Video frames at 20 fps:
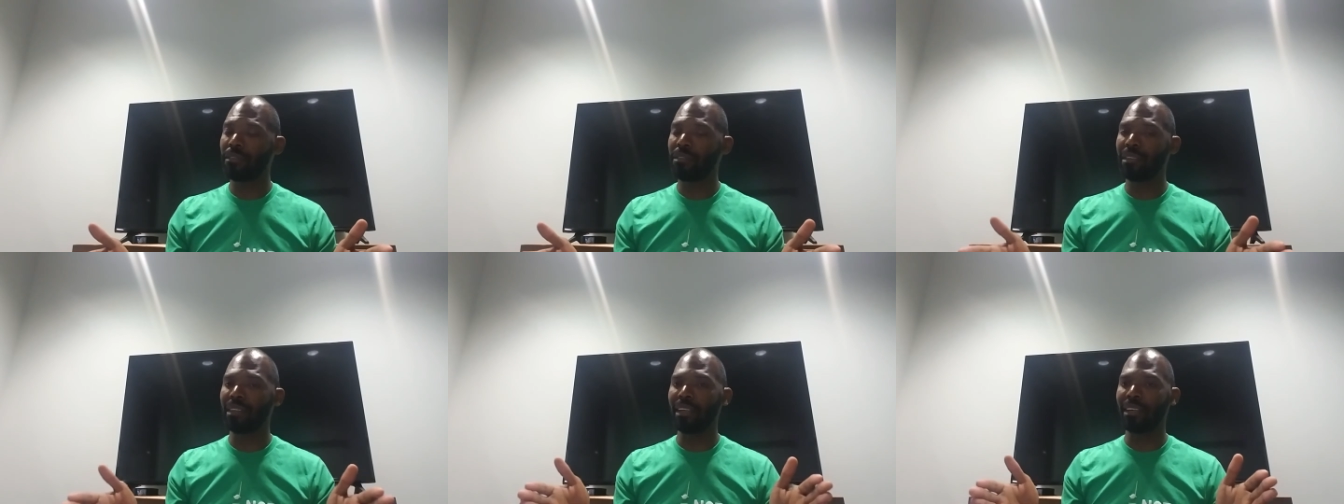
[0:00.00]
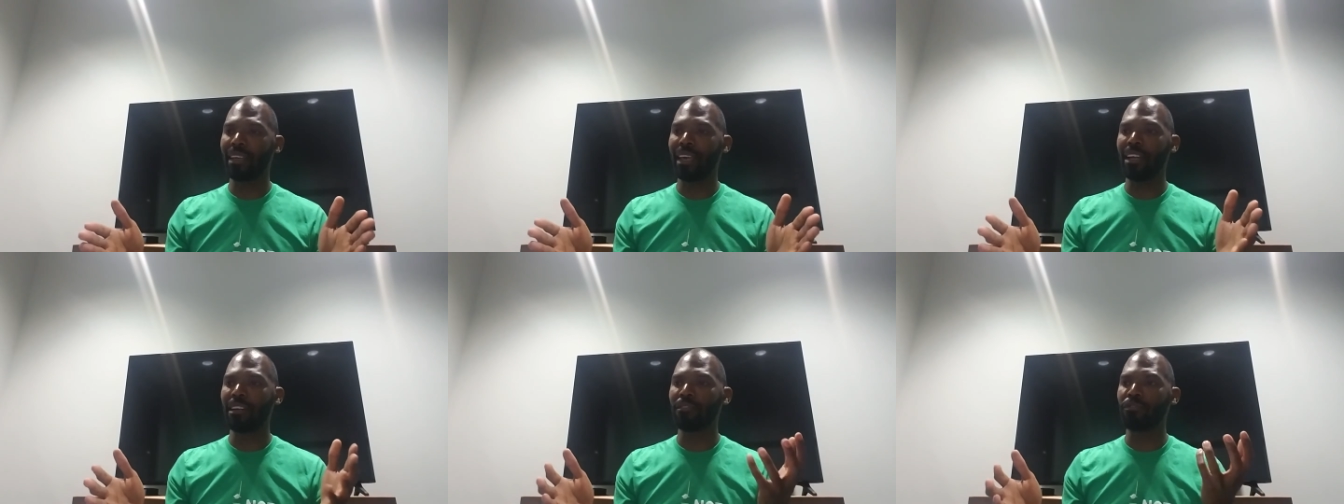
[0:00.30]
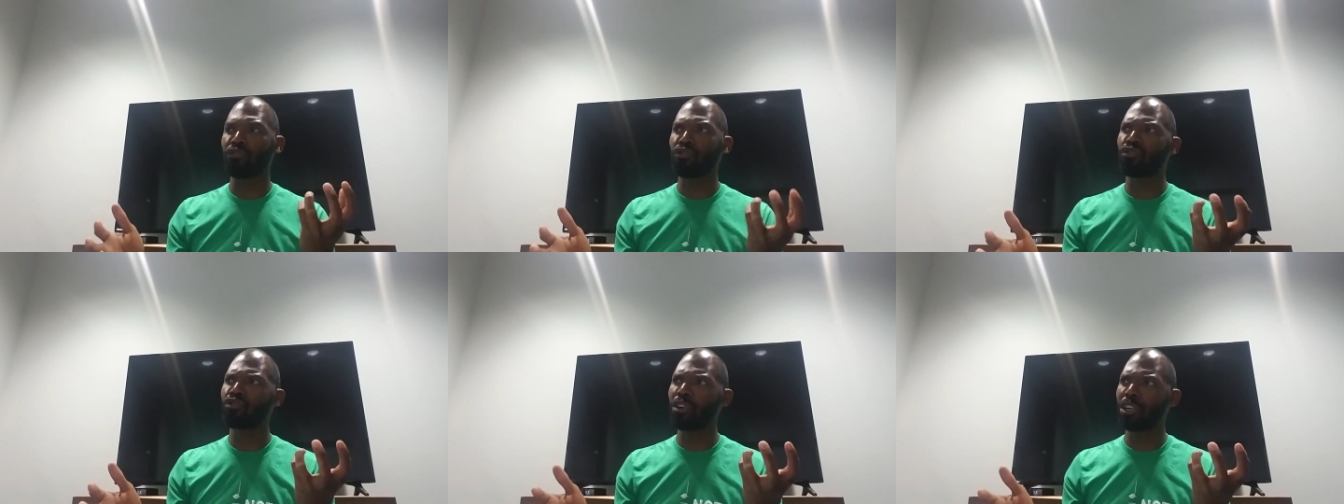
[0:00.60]
that kind of
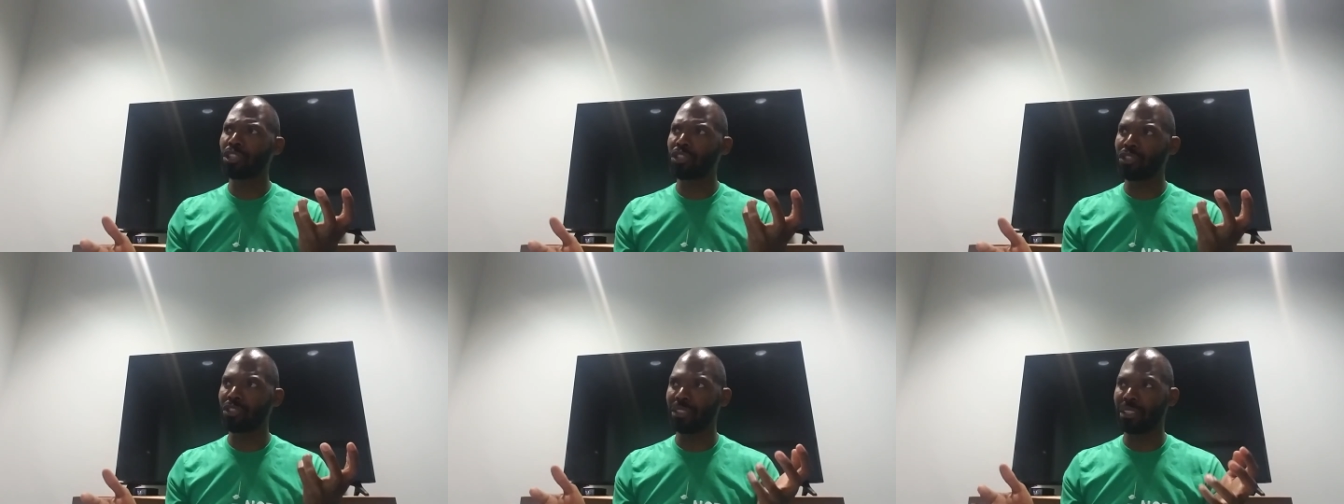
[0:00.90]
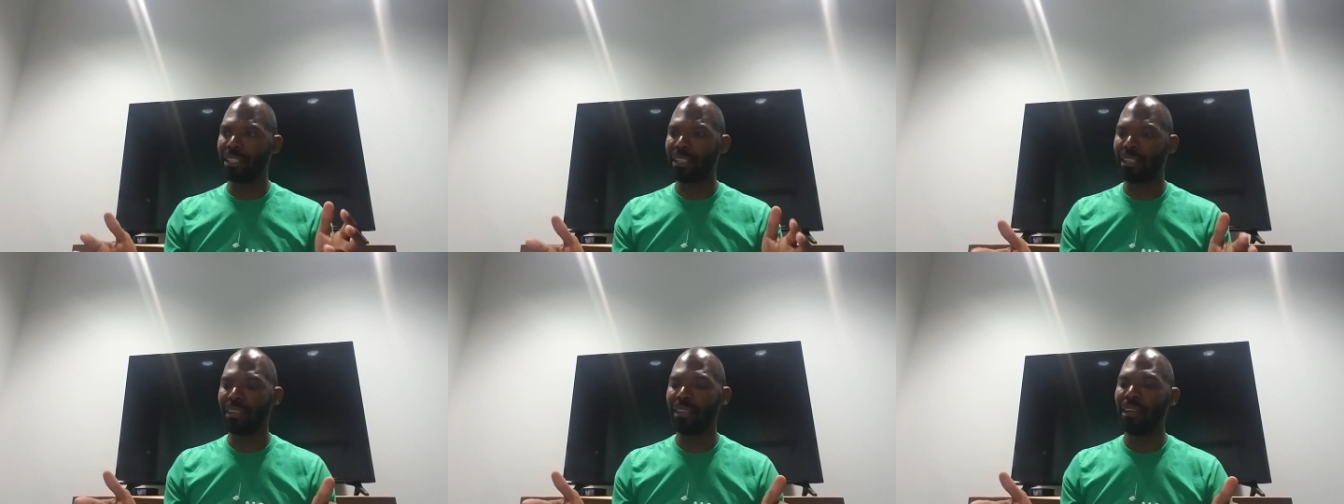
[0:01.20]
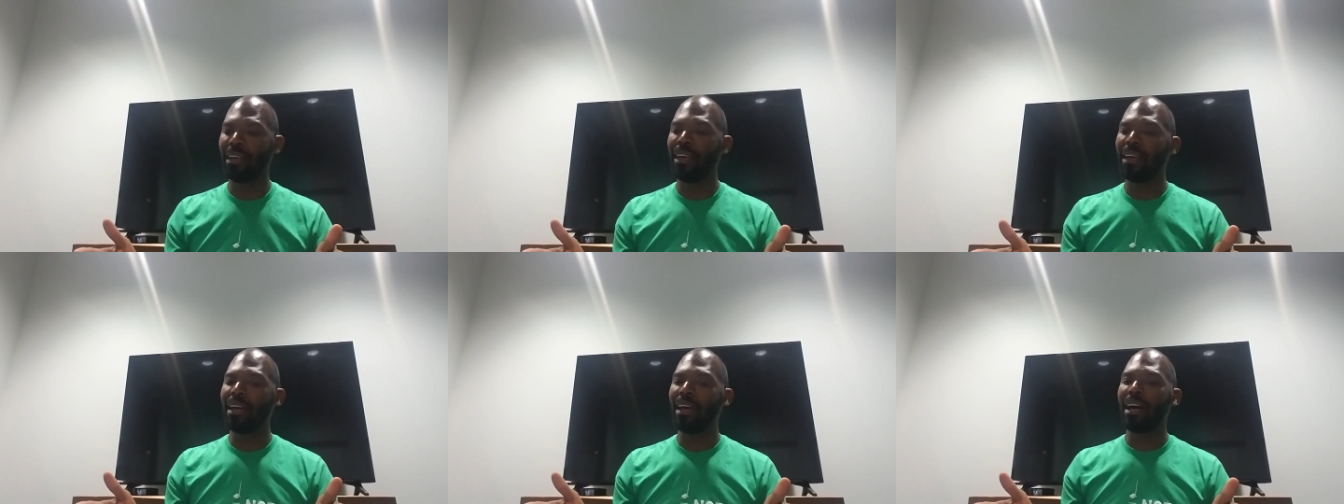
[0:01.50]
structurally,
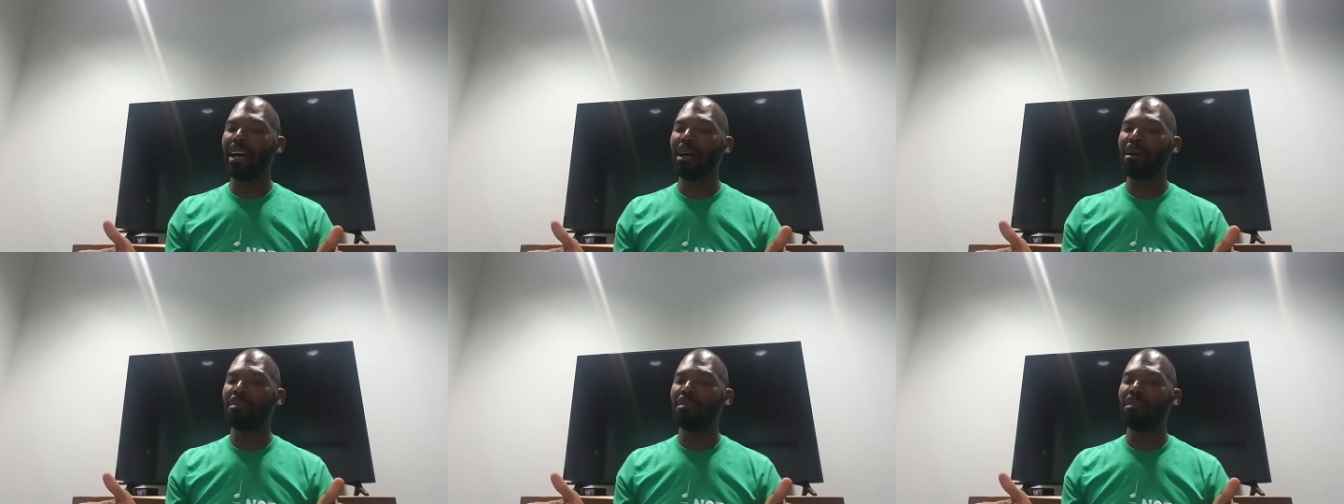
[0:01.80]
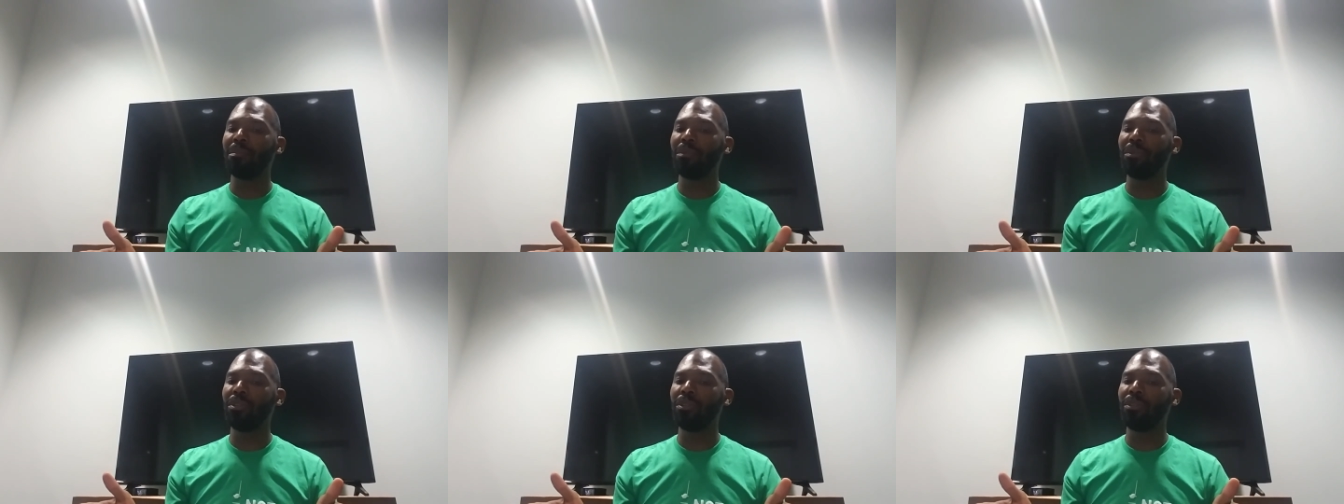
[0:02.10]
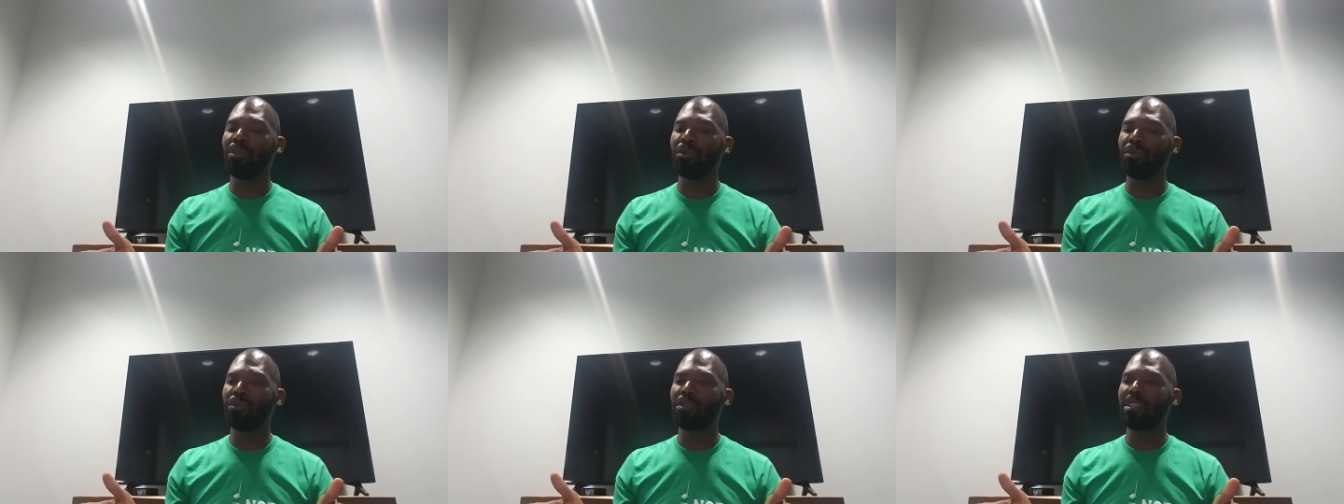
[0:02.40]
you